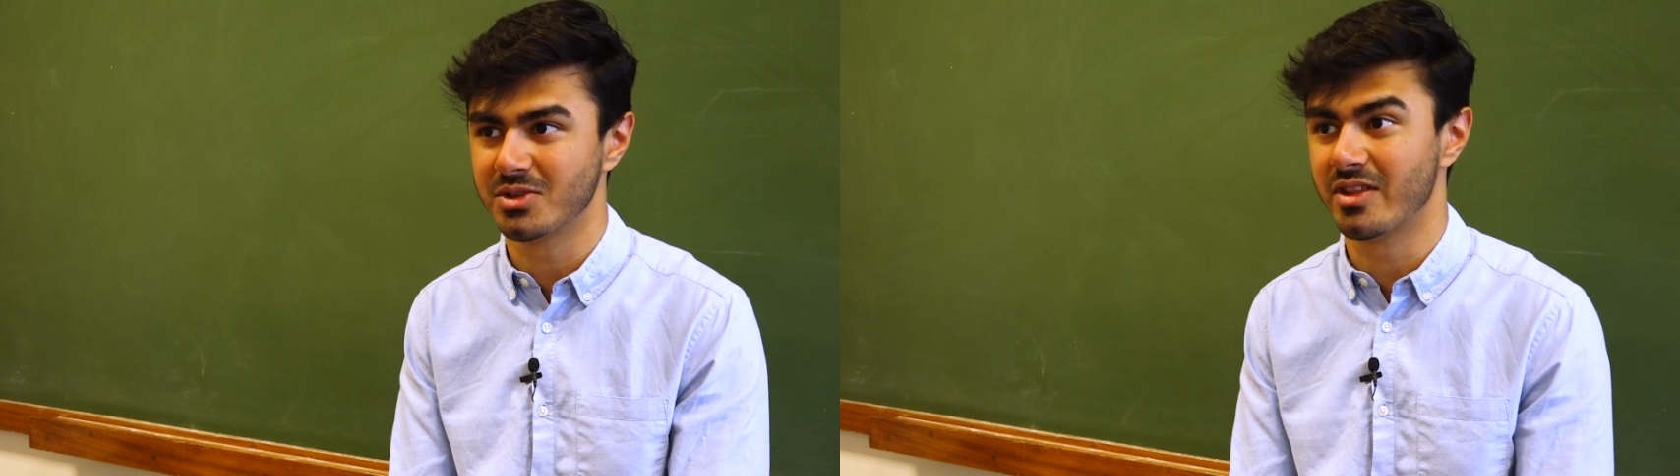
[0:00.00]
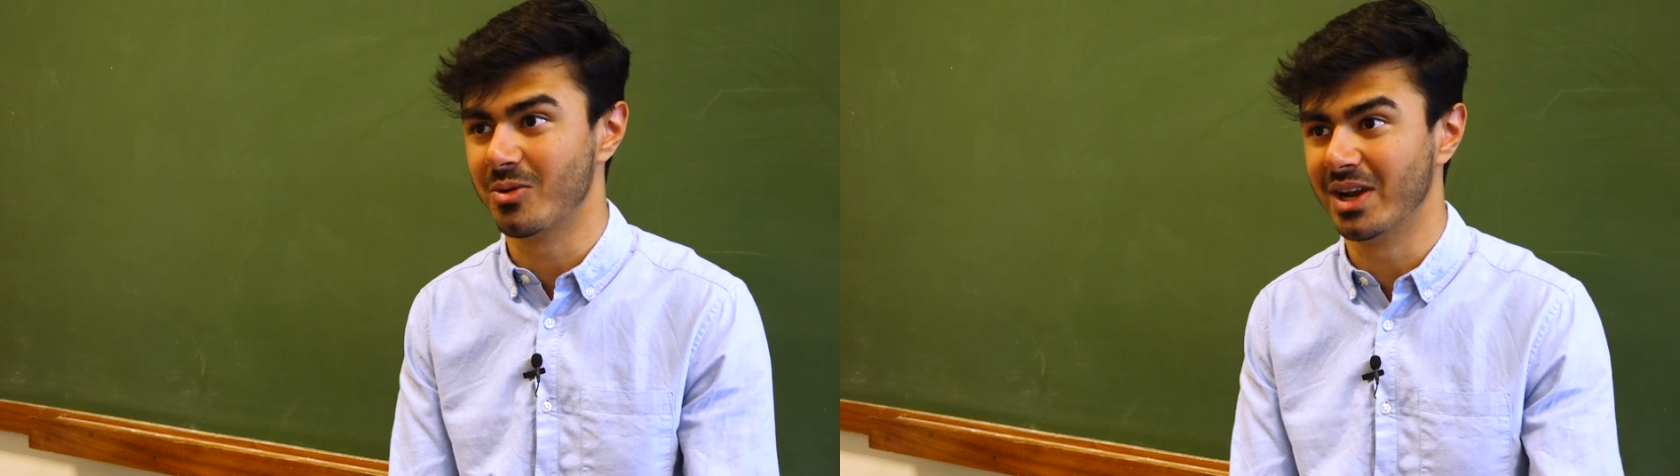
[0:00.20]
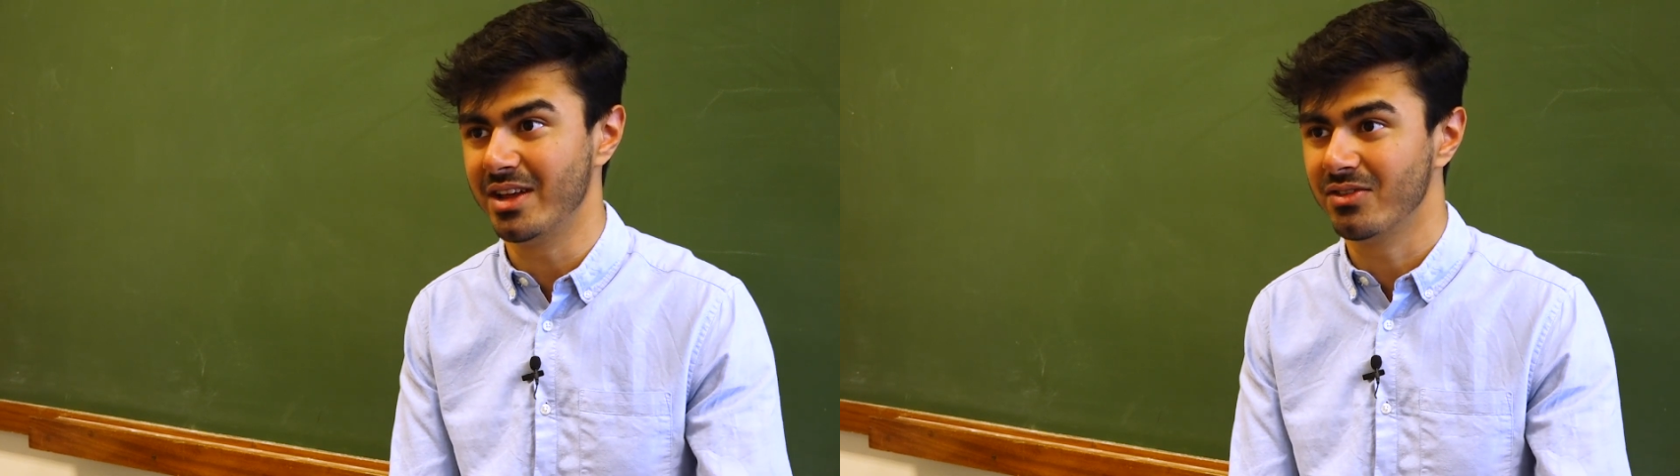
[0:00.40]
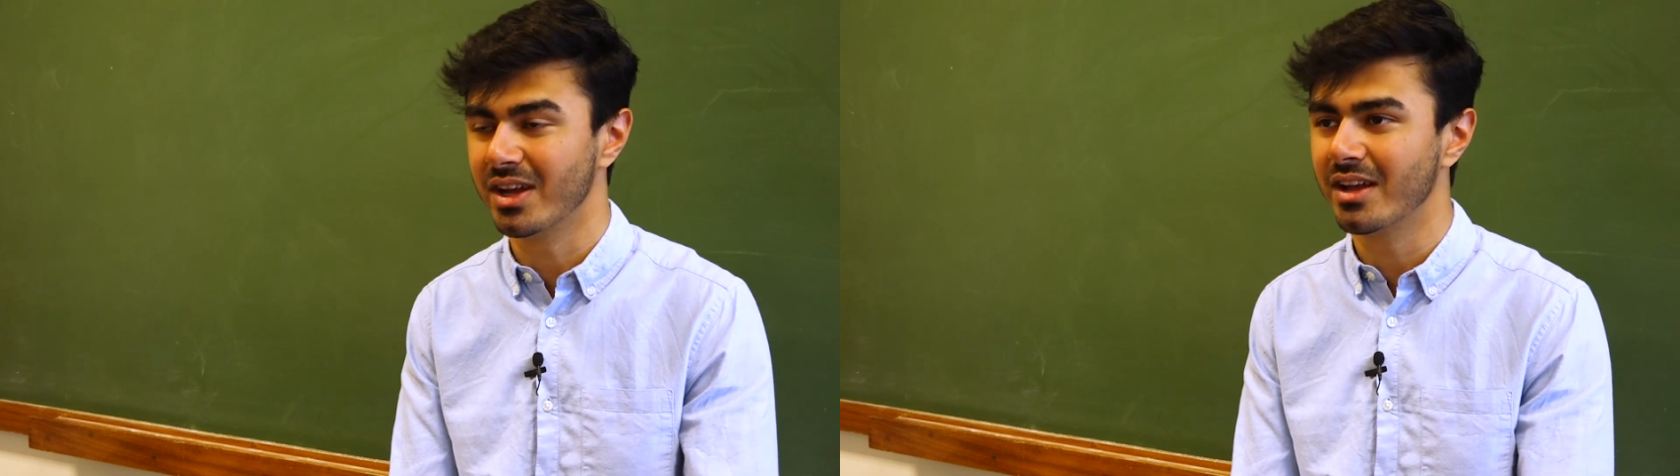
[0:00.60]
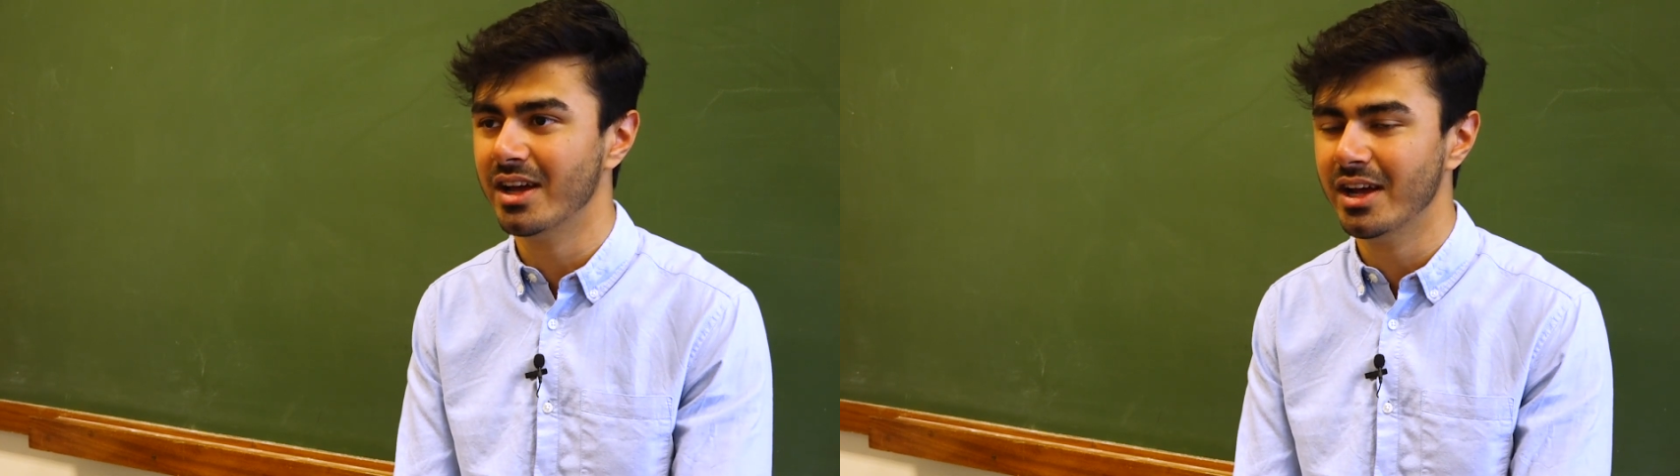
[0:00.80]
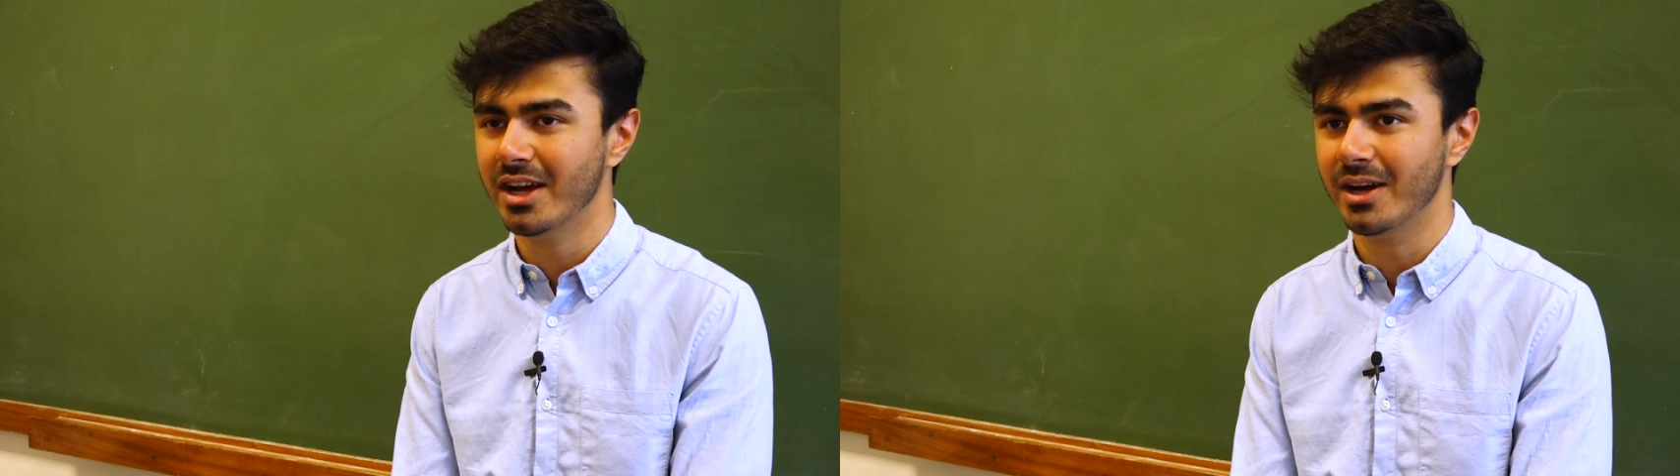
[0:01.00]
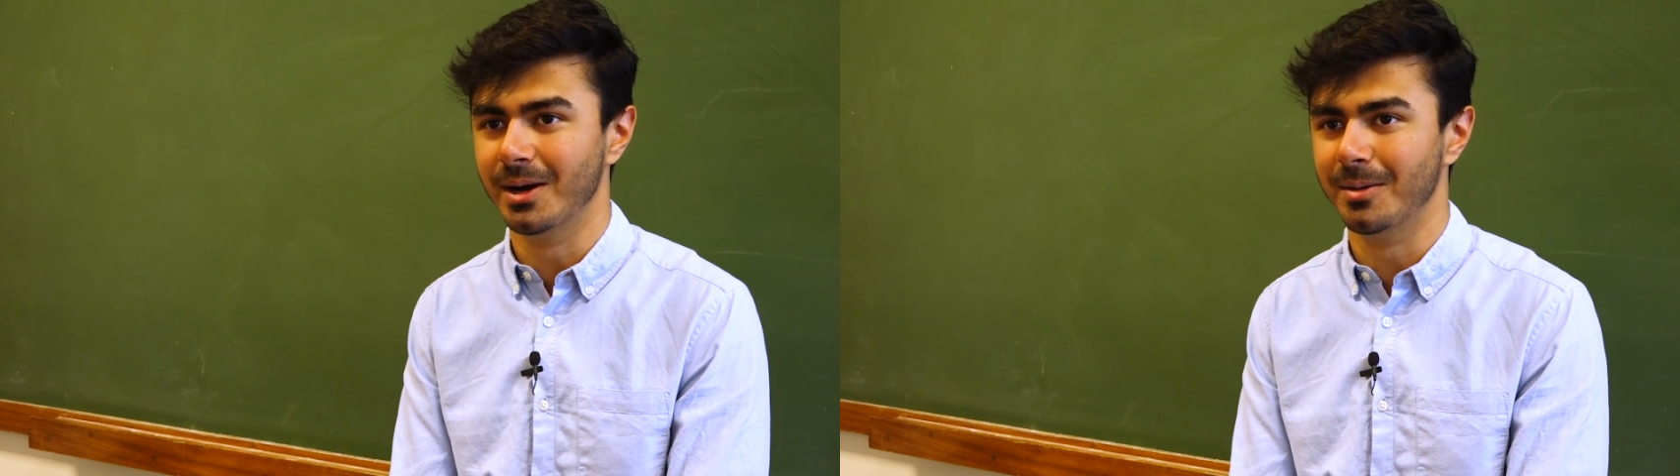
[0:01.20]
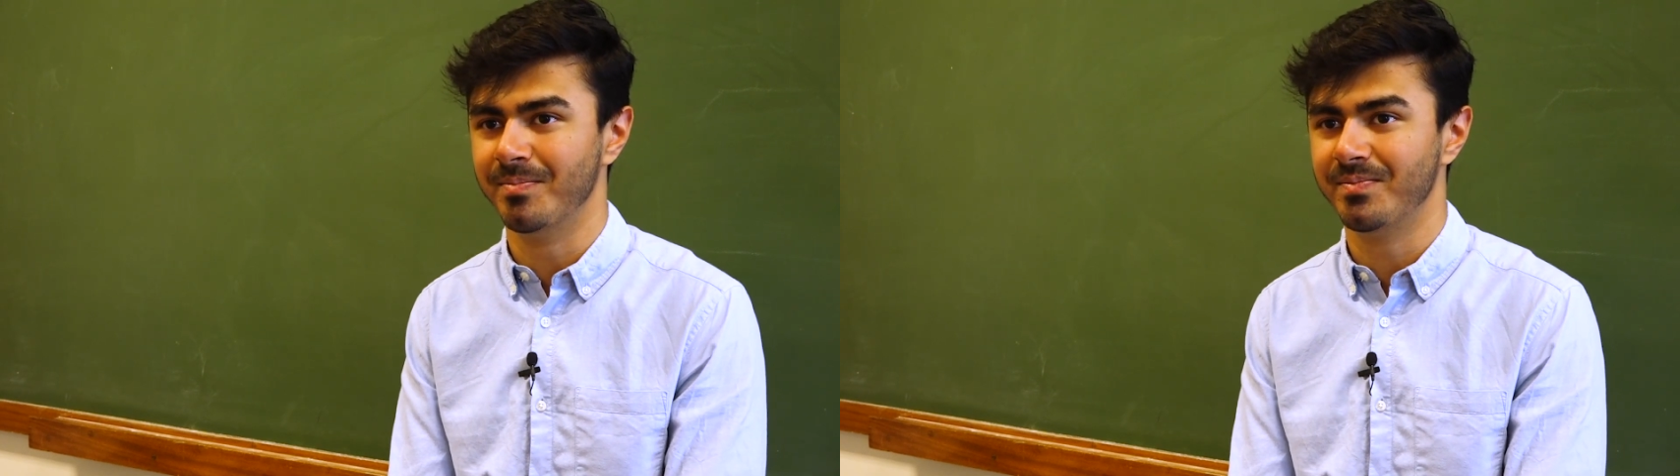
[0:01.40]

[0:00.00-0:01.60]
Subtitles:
so they were leaving. I